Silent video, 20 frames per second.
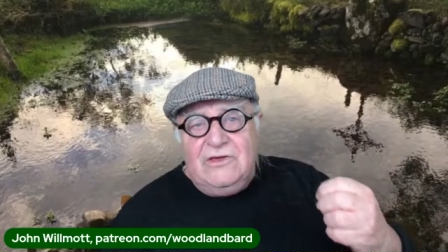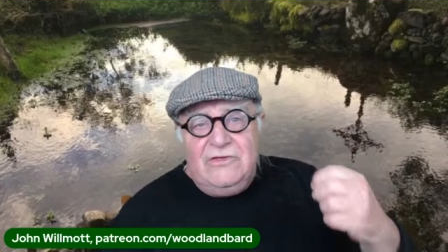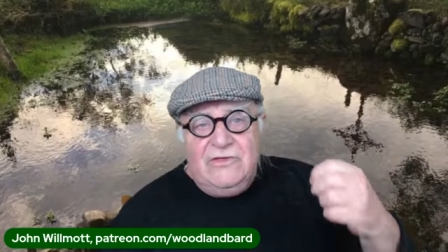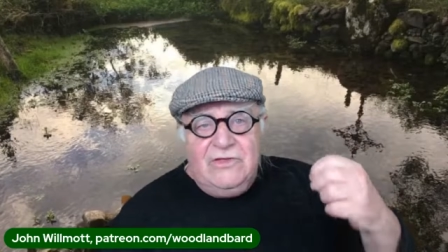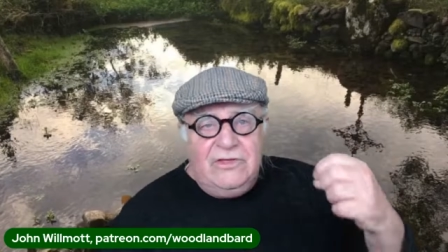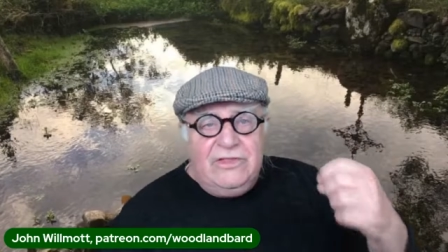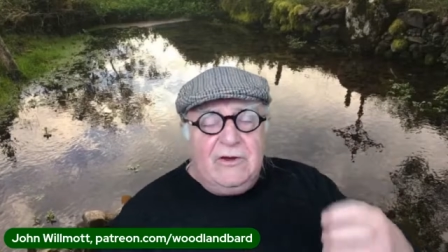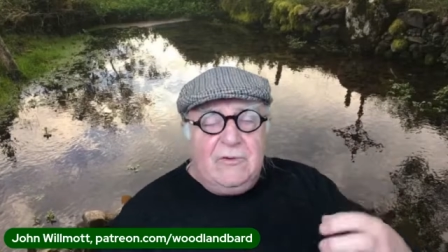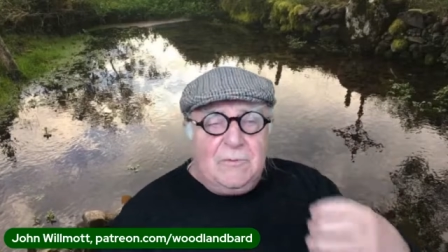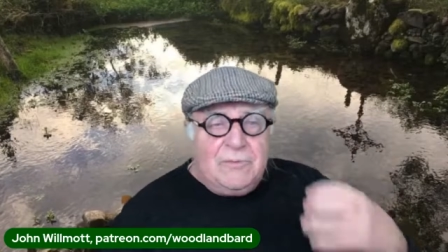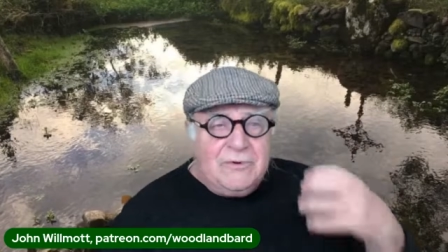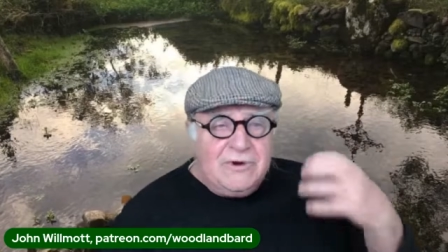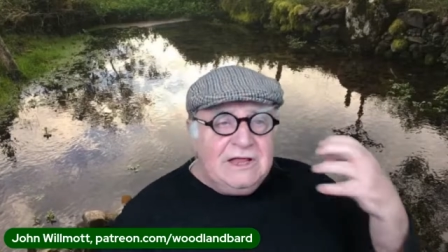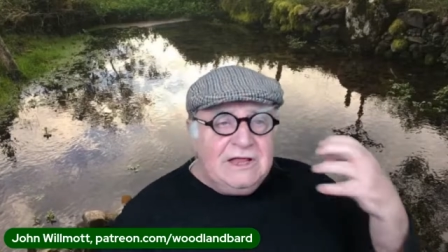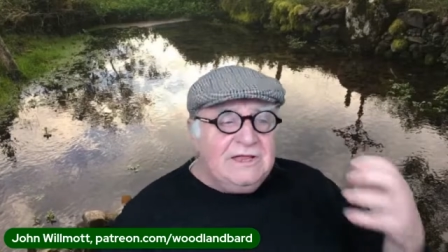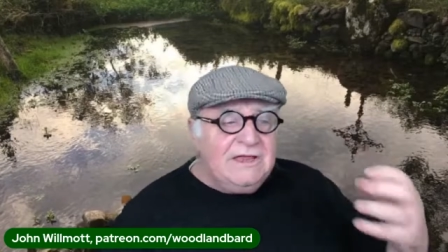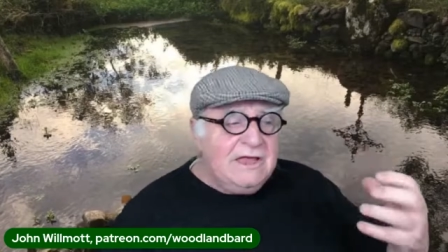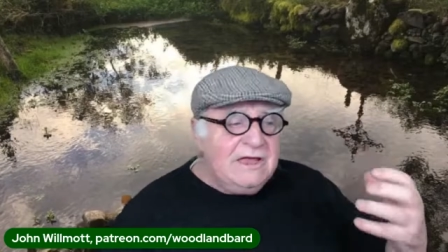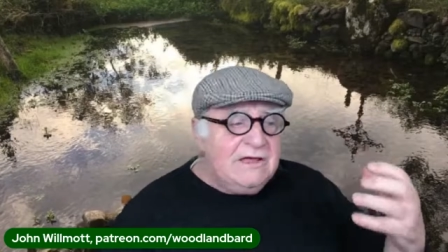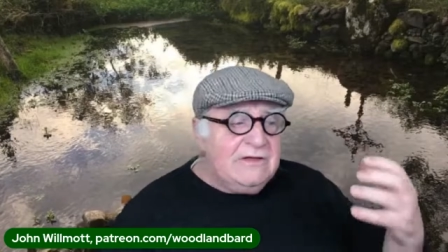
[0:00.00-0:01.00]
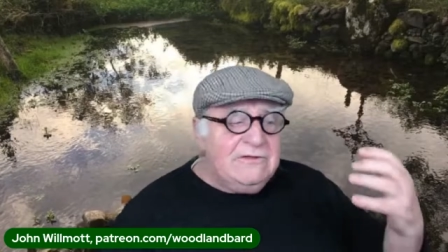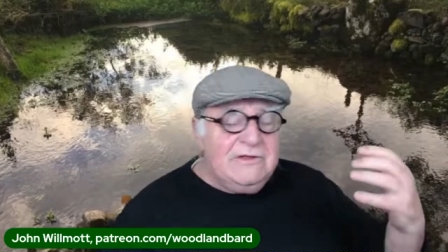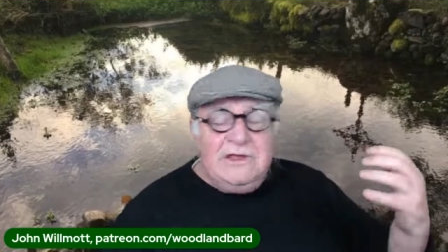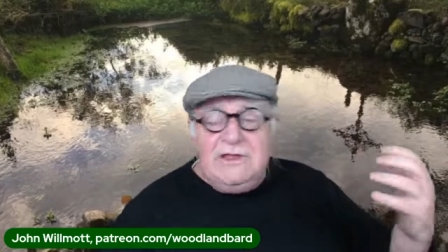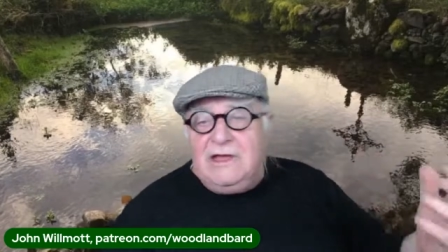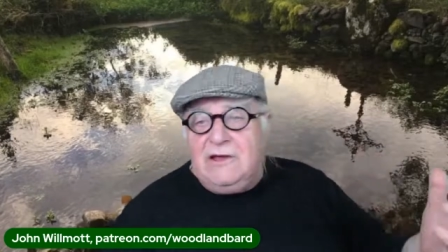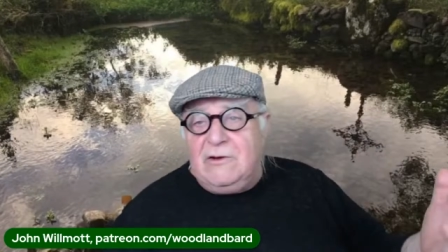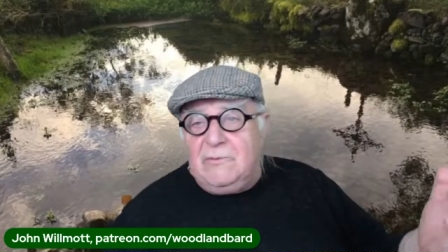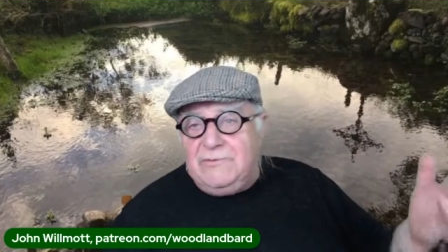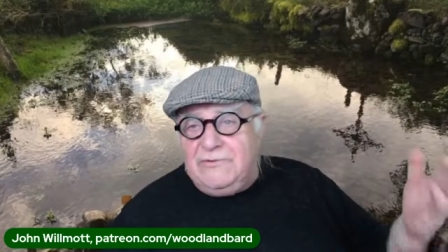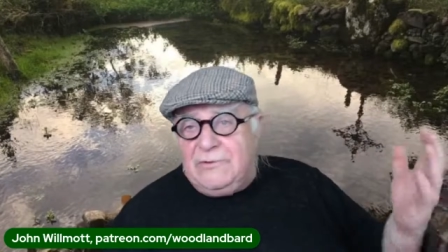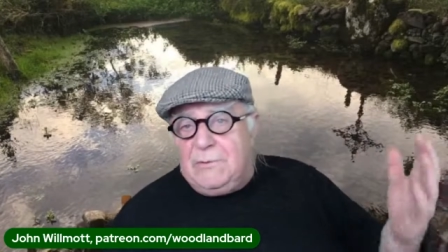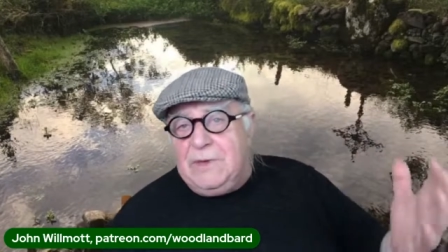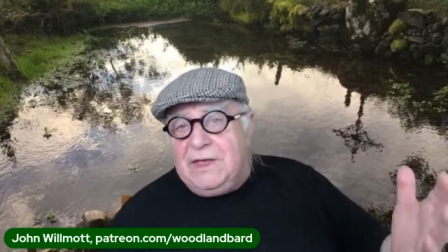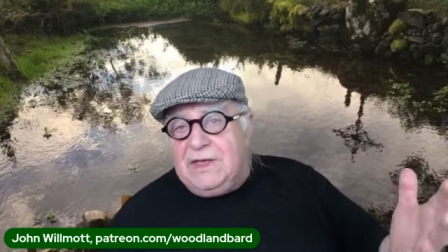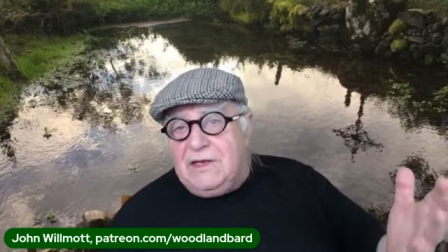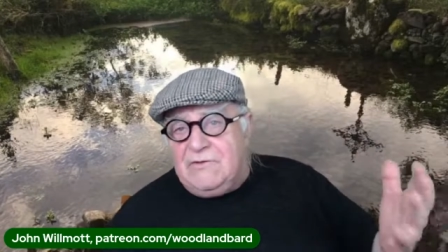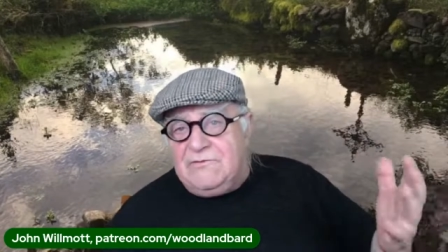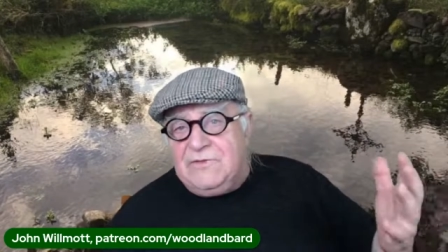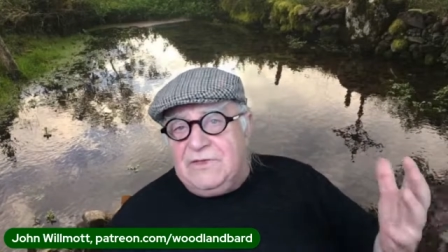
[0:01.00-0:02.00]
that they'll bring down, and it helps to
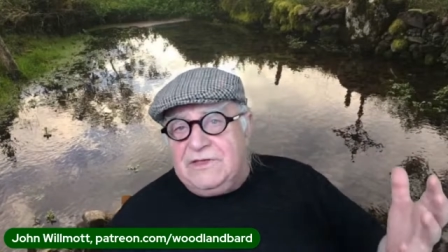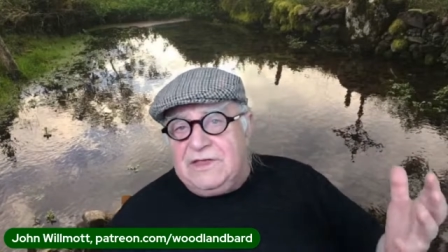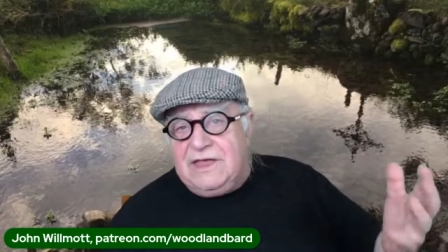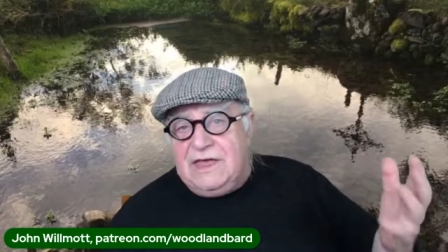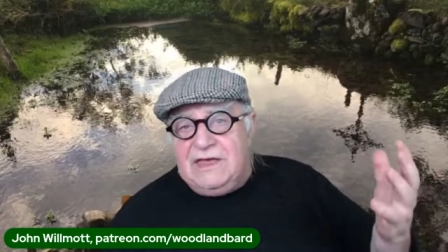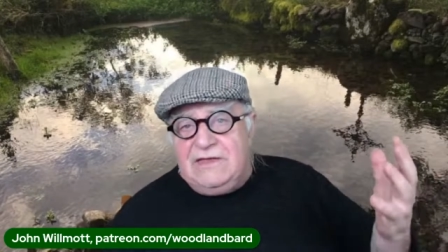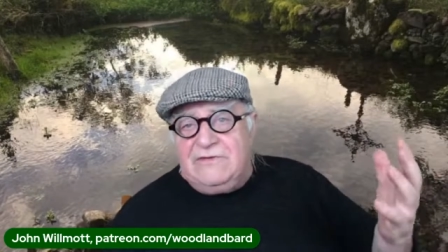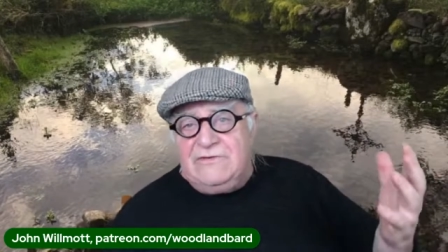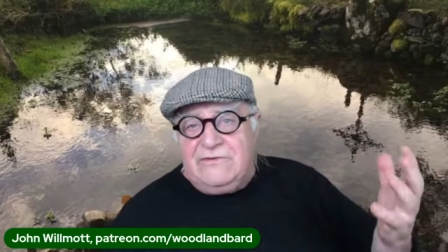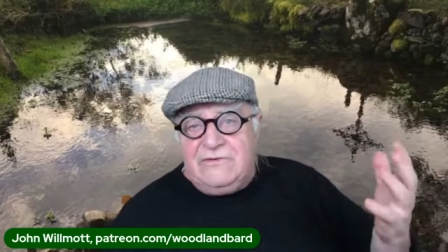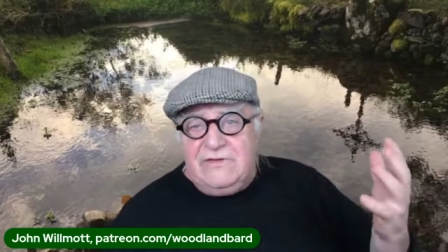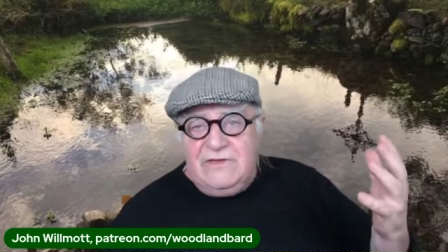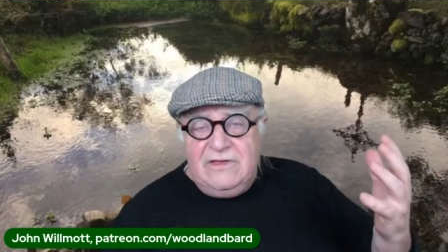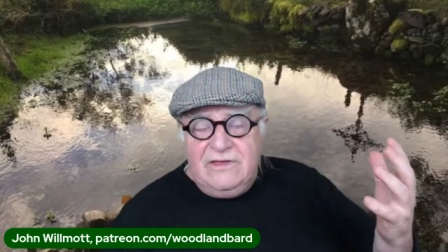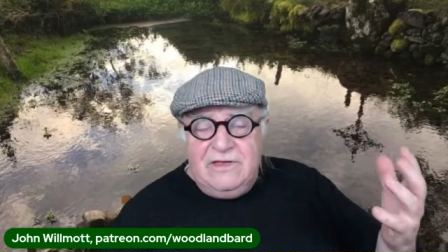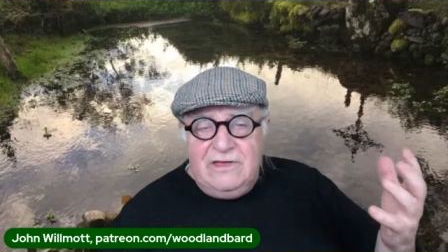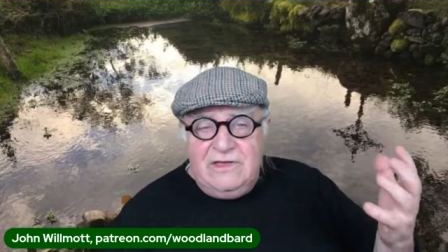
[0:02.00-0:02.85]
pay off the debts